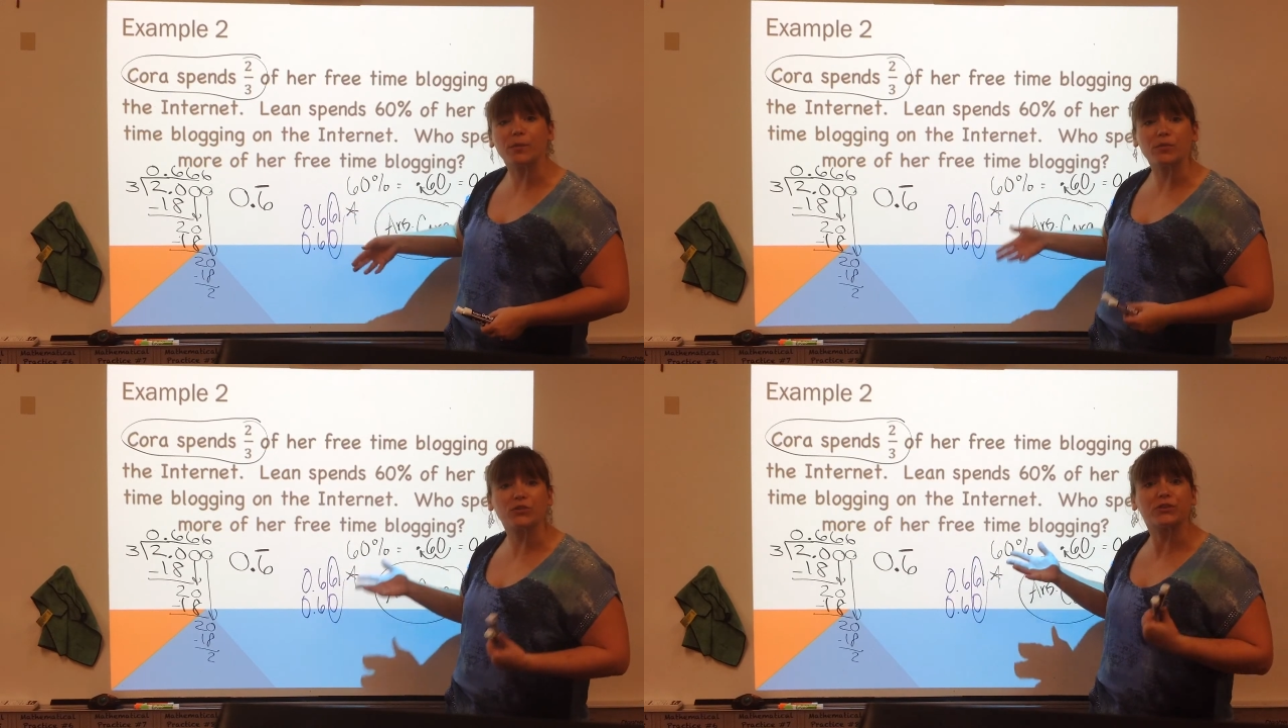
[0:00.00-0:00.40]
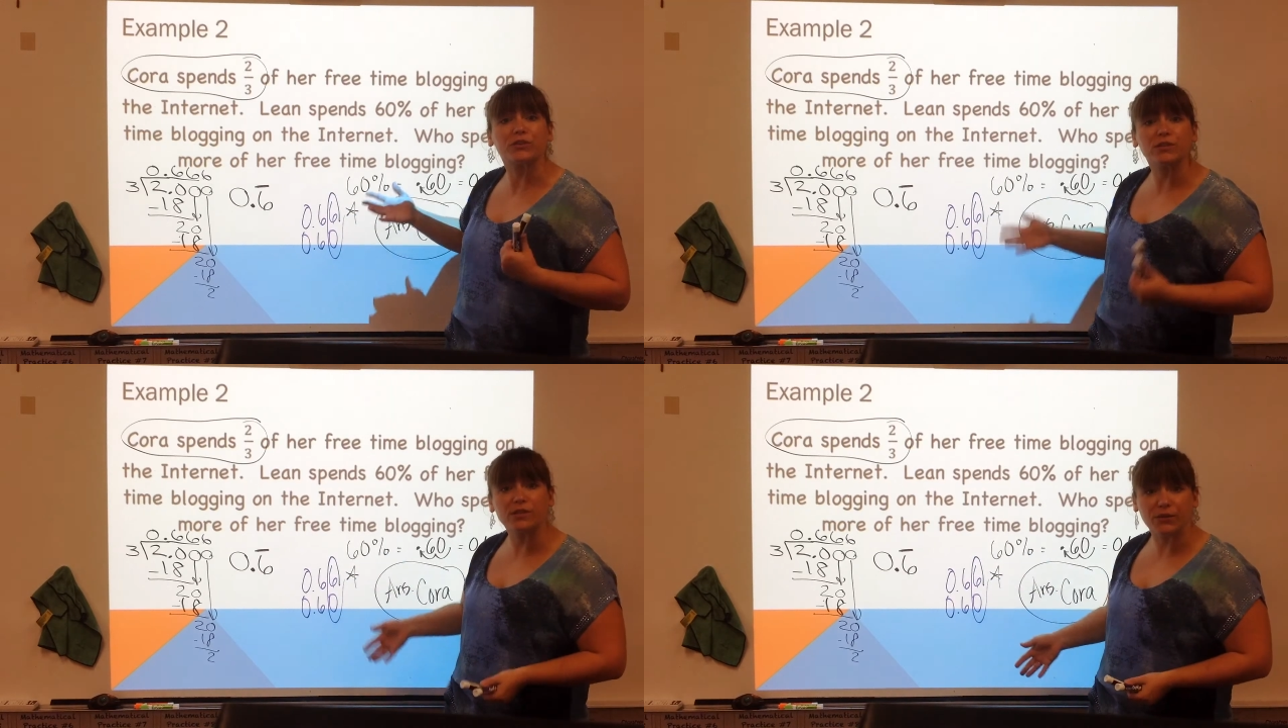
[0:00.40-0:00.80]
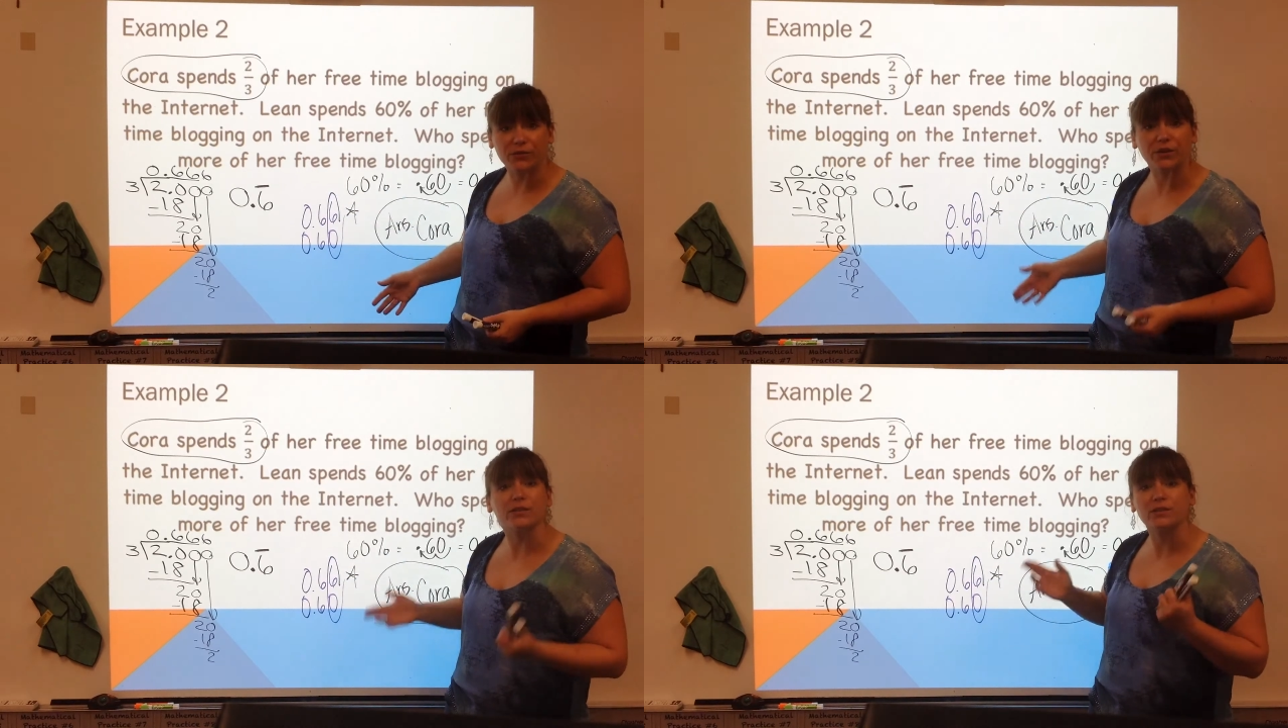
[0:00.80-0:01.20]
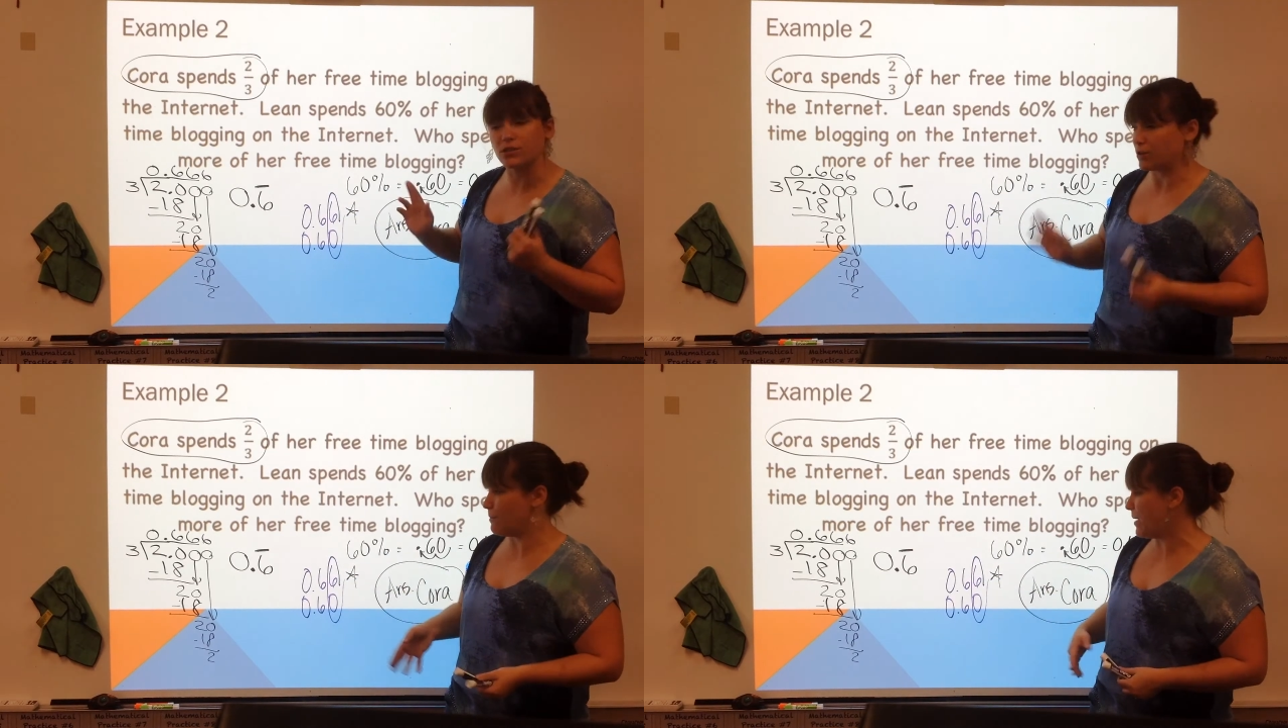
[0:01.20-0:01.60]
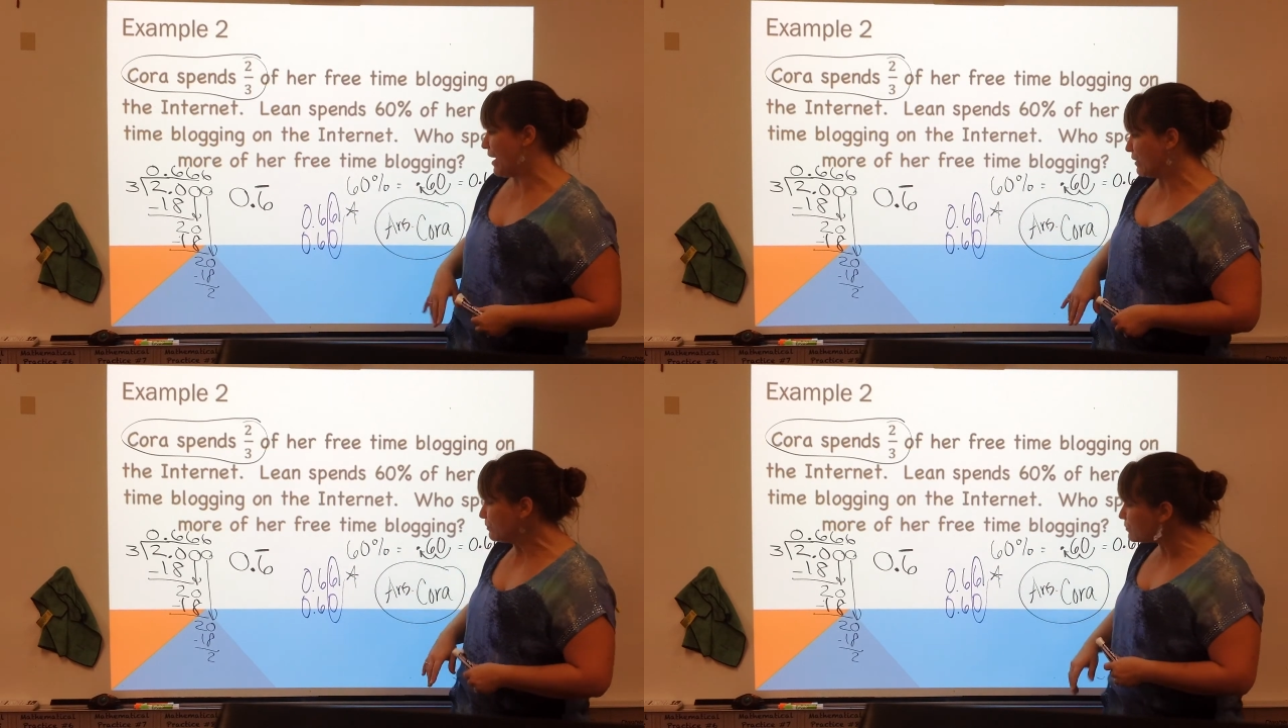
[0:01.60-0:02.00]
numbers are different to
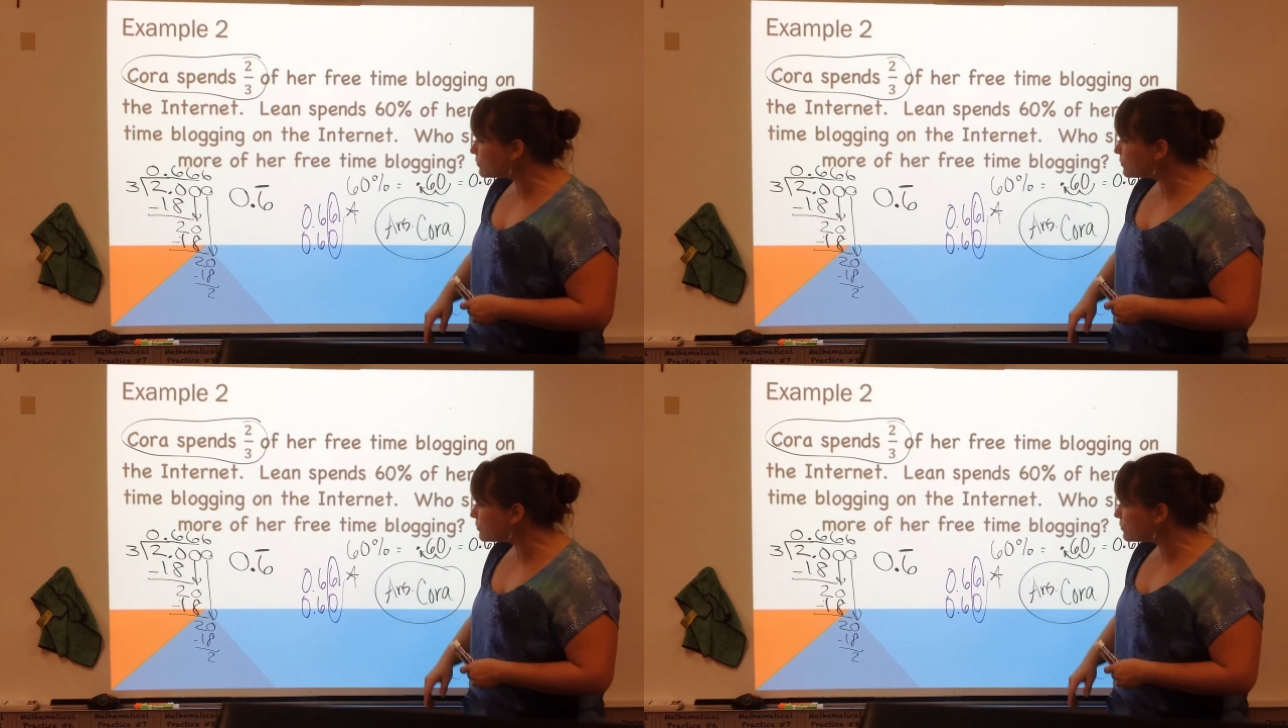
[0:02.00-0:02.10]
compare.